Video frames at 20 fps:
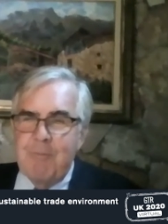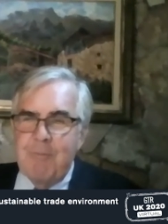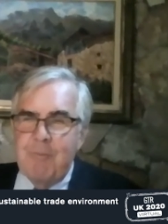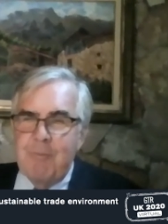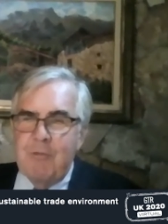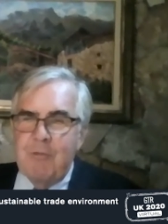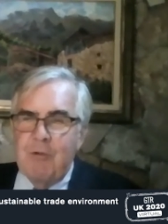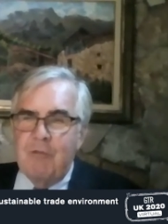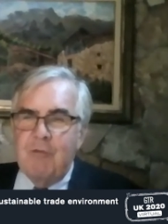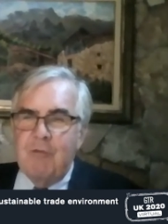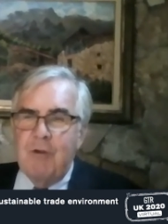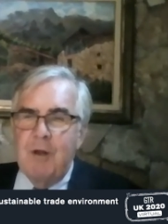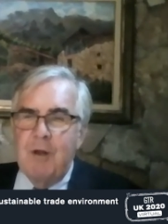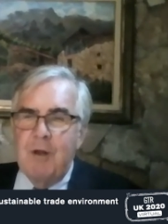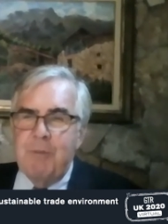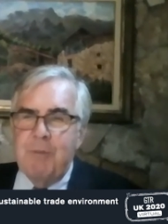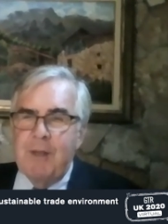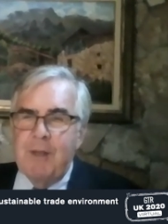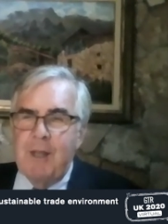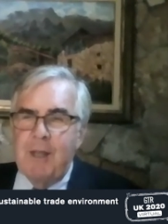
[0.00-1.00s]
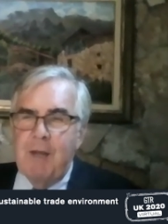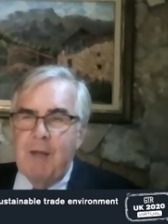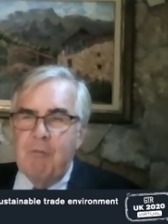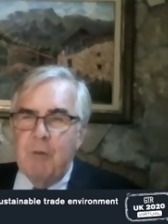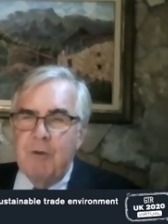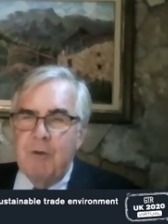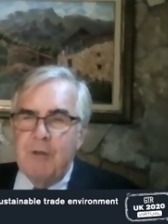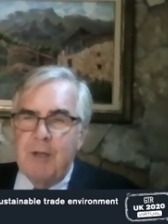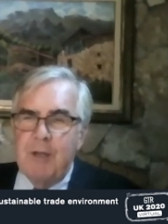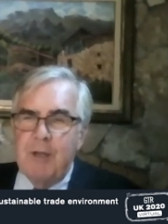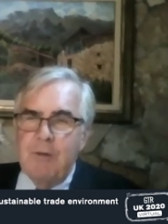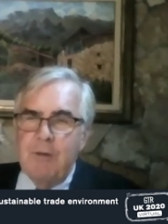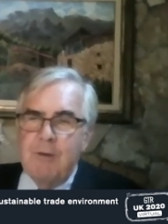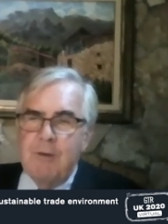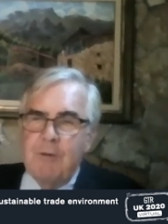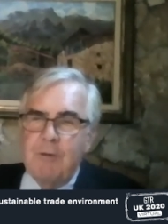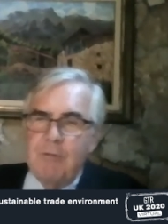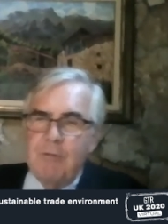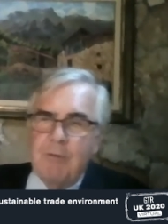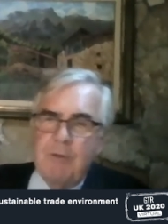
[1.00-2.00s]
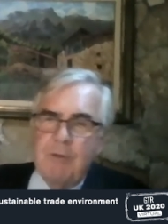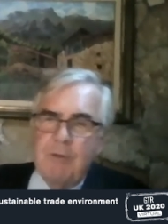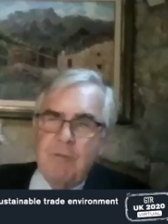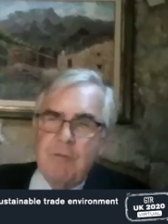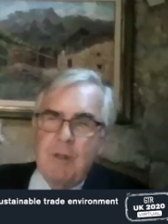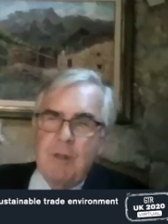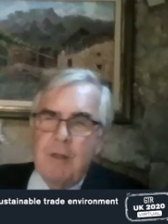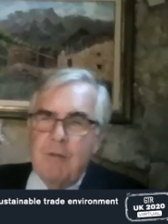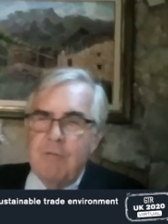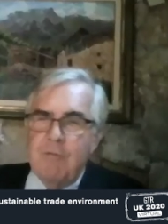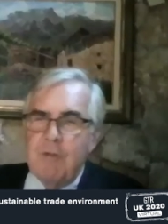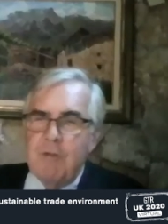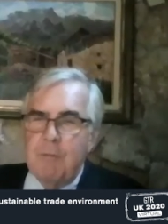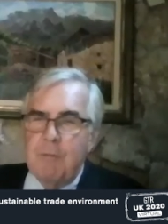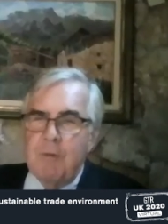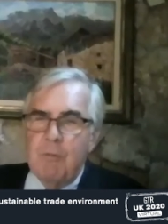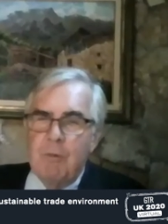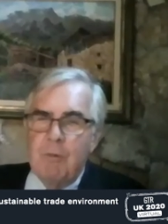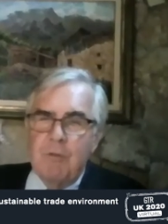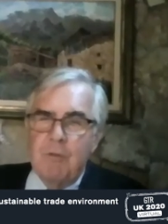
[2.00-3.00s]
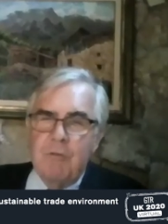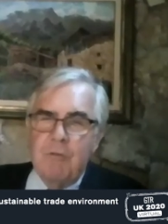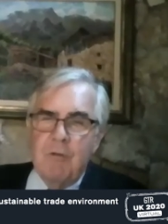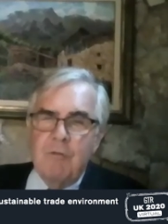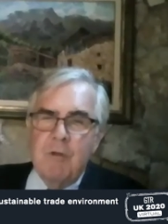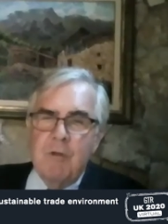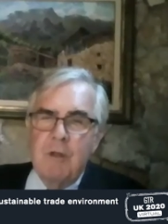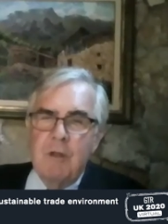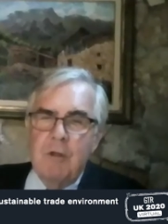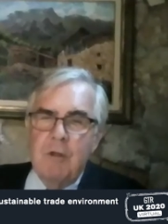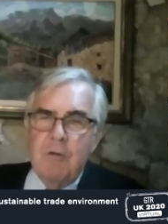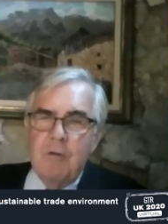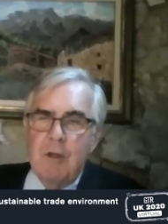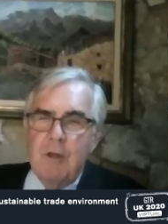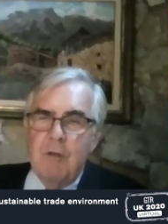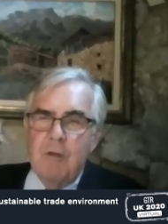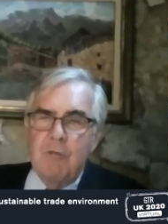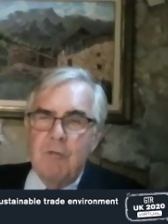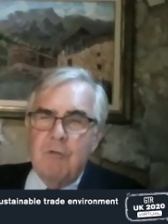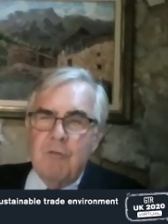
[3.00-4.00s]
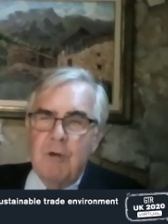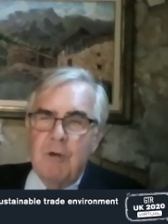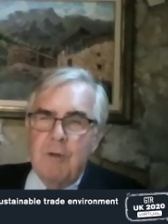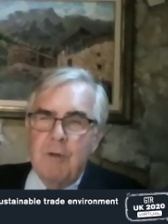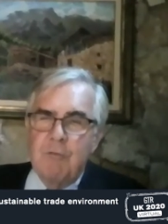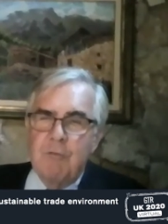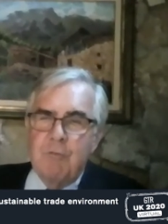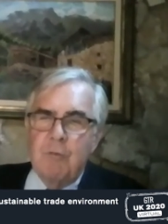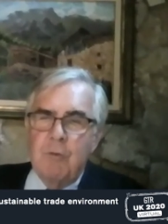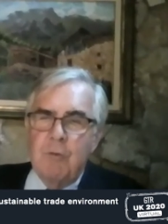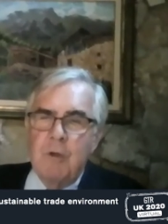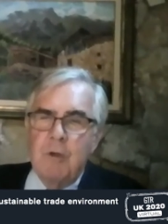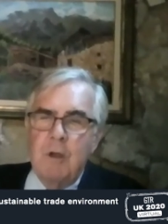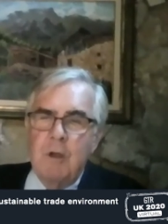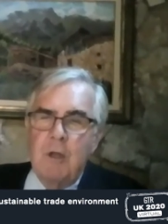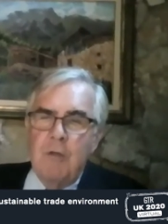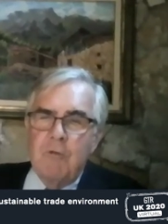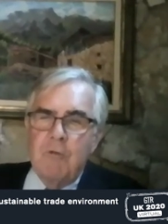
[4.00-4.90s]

just try and bring everyone together is something that one just strives for.